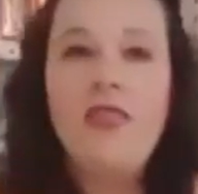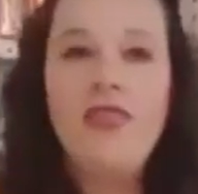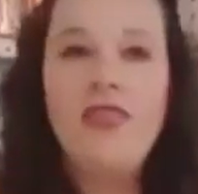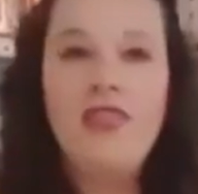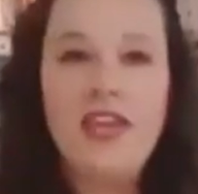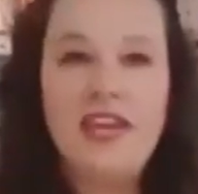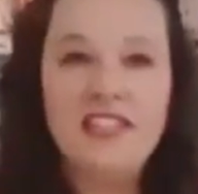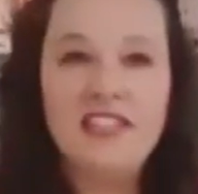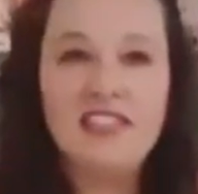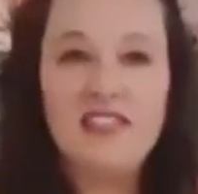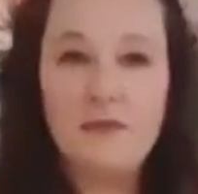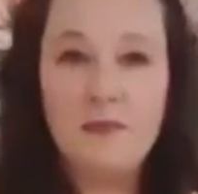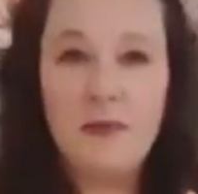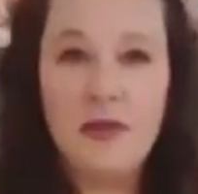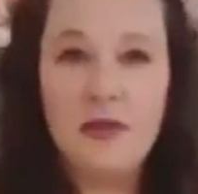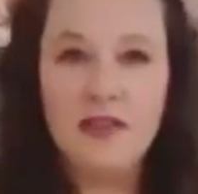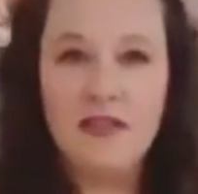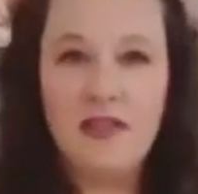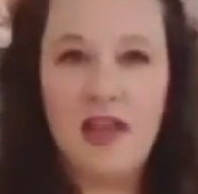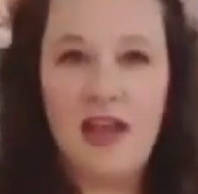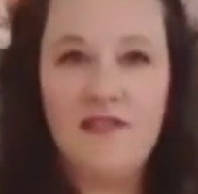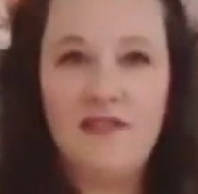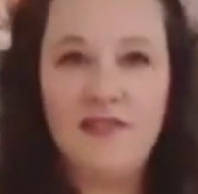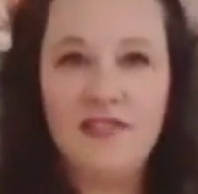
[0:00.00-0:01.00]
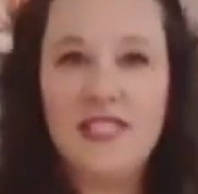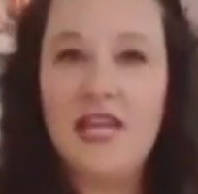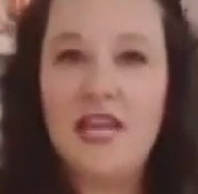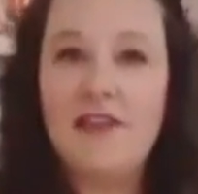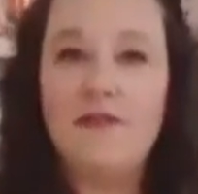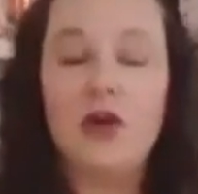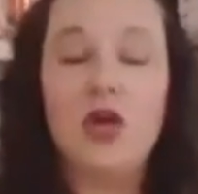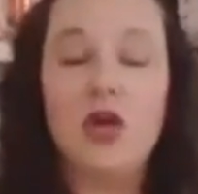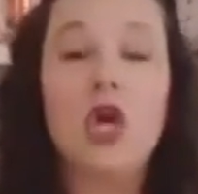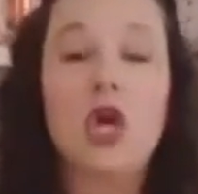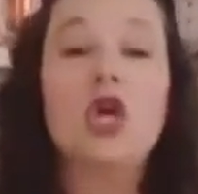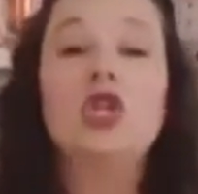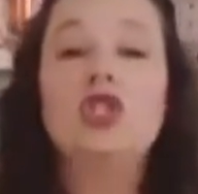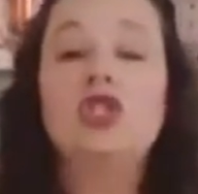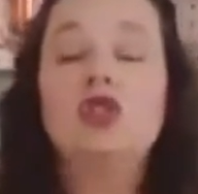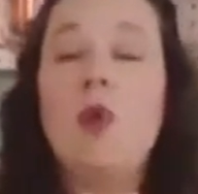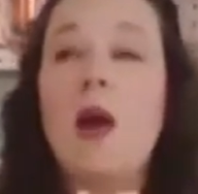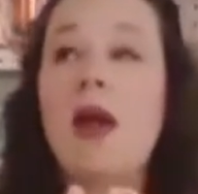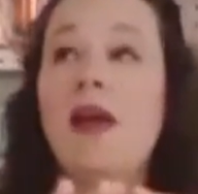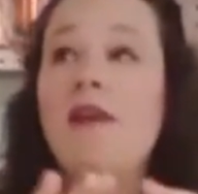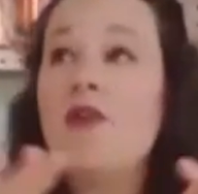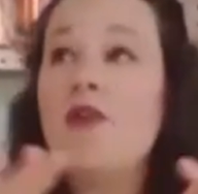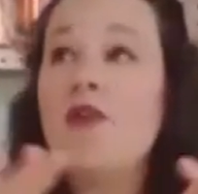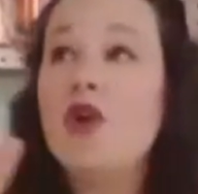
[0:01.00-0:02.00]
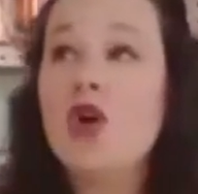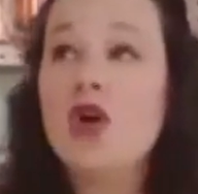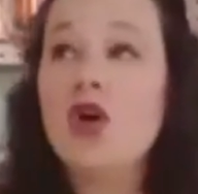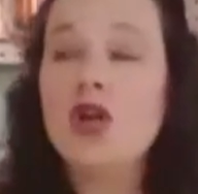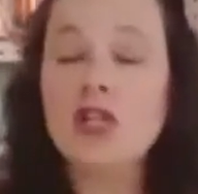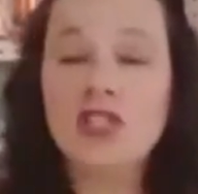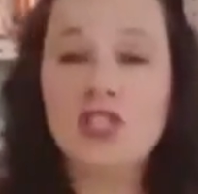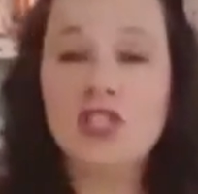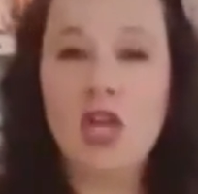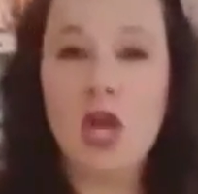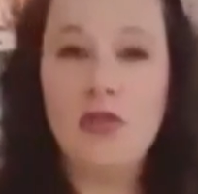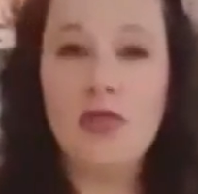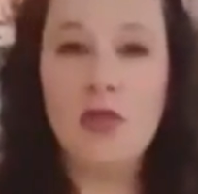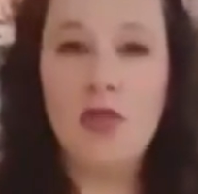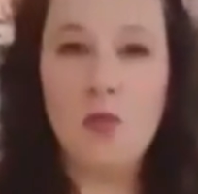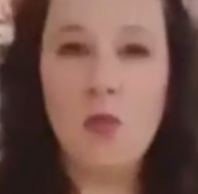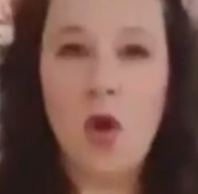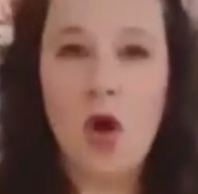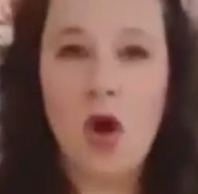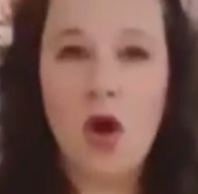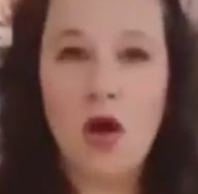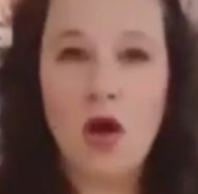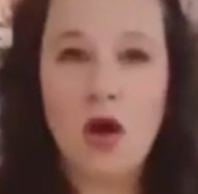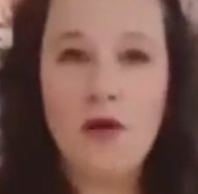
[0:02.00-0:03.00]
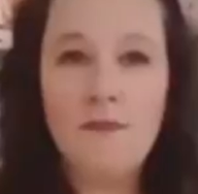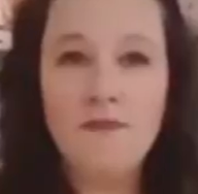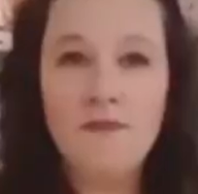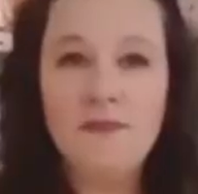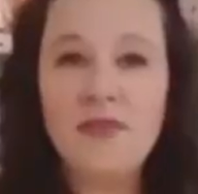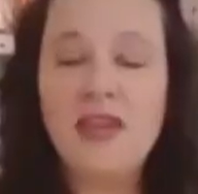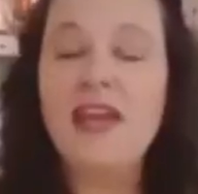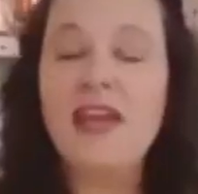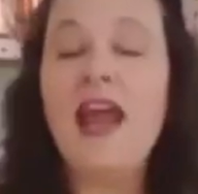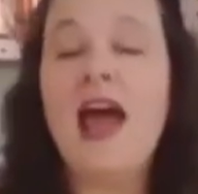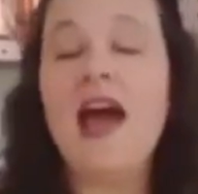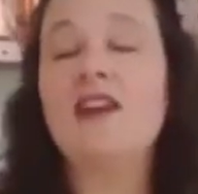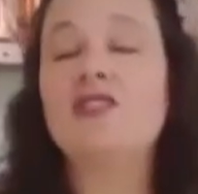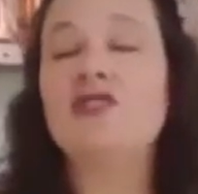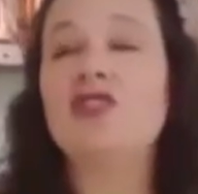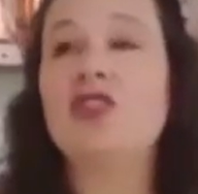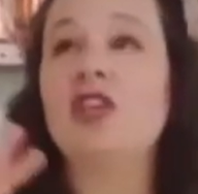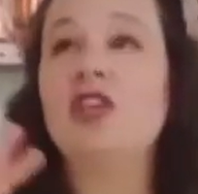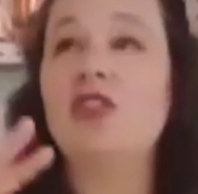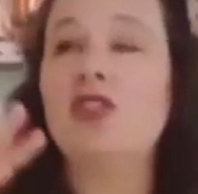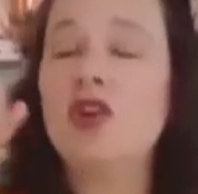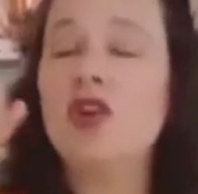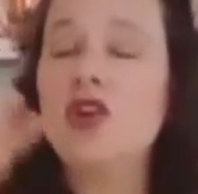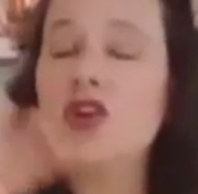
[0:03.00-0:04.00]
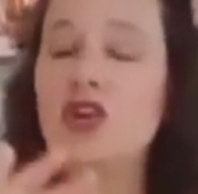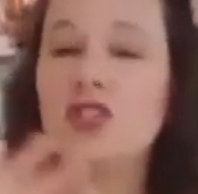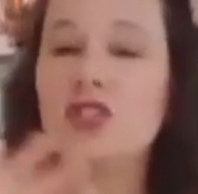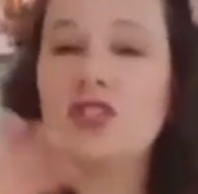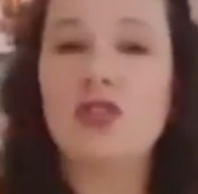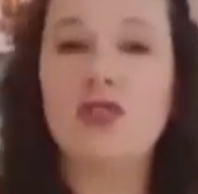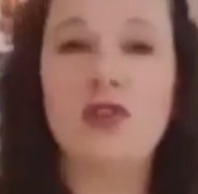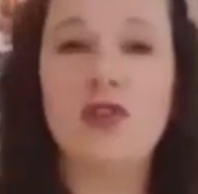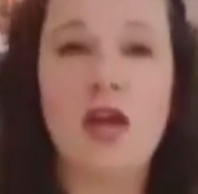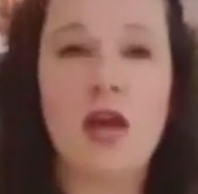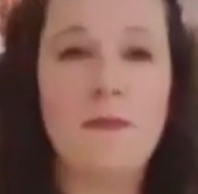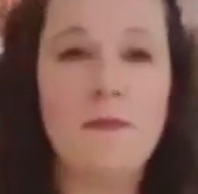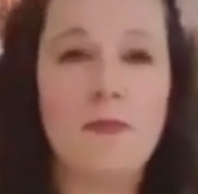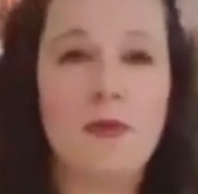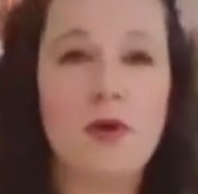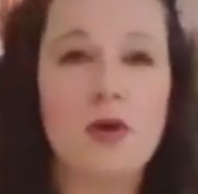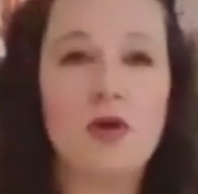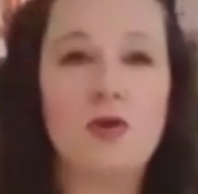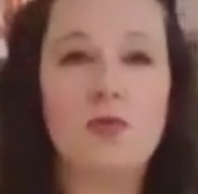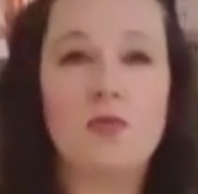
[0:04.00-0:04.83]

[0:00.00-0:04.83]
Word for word: these have been a lifesaver. So I have hooks on the wall, and actually the hooks are numbered.